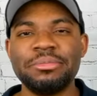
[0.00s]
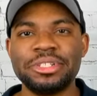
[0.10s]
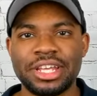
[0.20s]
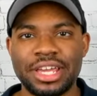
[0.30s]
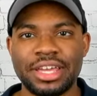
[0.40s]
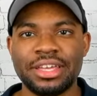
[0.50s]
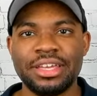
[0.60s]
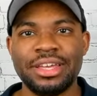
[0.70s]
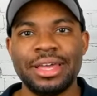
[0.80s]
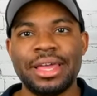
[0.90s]
MJ
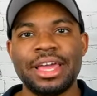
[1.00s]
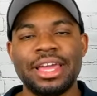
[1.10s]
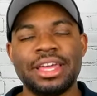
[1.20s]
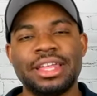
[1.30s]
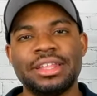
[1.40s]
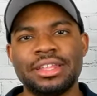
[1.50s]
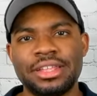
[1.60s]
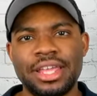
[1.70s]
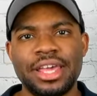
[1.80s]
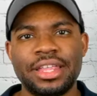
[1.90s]

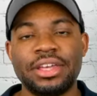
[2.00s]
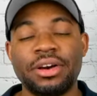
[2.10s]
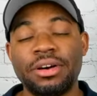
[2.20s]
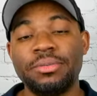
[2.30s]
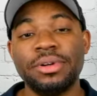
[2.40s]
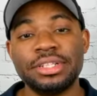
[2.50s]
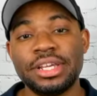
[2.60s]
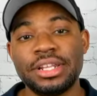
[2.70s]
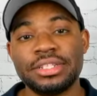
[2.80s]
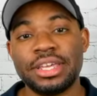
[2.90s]
and Ned, they all wanted to
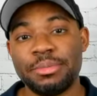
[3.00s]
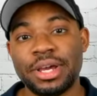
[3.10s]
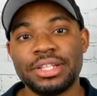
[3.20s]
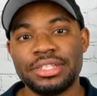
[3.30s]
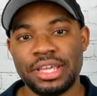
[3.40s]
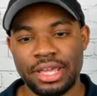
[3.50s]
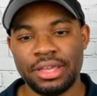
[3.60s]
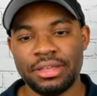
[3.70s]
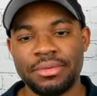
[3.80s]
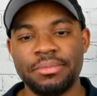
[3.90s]
get into
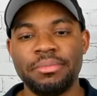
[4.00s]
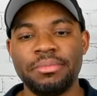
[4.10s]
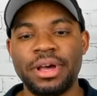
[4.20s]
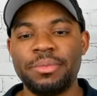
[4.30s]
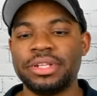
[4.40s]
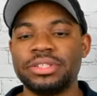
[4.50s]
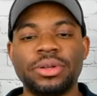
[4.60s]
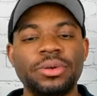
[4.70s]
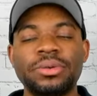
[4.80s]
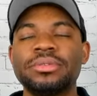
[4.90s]
MIT. But with this
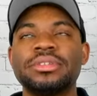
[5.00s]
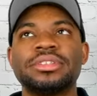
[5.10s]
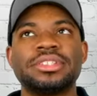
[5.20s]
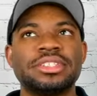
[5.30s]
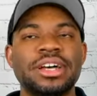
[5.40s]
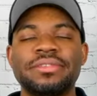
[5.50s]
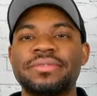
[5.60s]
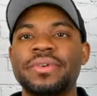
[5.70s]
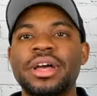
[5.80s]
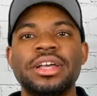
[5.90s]
whole stuff
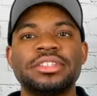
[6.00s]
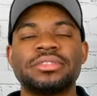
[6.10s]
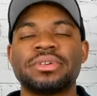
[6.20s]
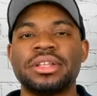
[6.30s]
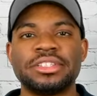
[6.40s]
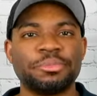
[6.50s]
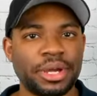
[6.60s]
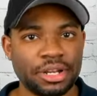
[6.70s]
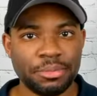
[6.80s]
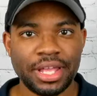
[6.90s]
surrounding
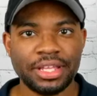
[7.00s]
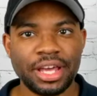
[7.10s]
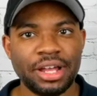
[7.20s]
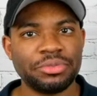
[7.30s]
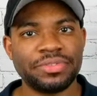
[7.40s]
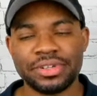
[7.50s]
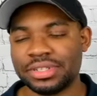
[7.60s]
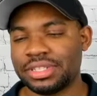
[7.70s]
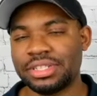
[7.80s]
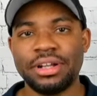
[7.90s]
Spider-Man
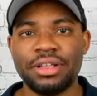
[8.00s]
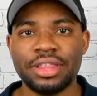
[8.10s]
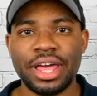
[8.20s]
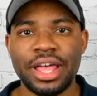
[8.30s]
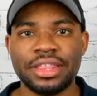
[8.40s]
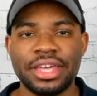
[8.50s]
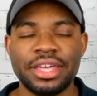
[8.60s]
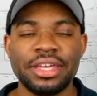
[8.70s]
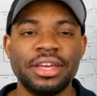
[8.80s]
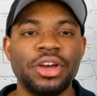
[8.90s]
controversy and all that,
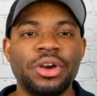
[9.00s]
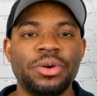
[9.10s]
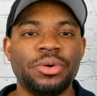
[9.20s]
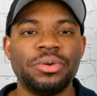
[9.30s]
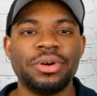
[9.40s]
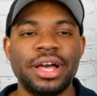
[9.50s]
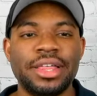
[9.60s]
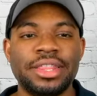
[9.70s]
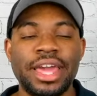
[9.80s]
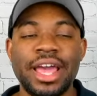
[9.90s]
they
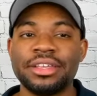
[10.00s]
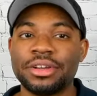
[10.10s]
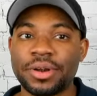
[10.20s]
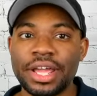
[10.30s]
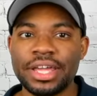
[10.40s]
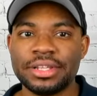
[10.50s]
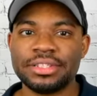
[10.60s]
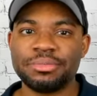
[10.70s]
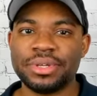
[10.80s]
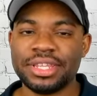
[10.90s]
they had the
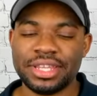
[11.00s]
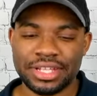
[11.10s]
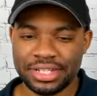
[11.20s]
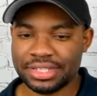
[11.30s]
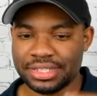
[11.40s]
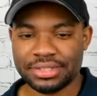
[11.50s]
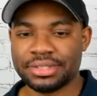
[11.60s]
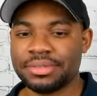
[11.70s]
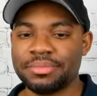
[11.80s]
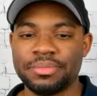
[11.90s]
grades, but then they
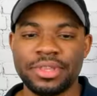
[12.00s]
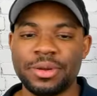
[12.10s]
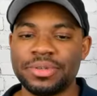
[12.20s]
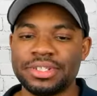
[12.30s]
just they were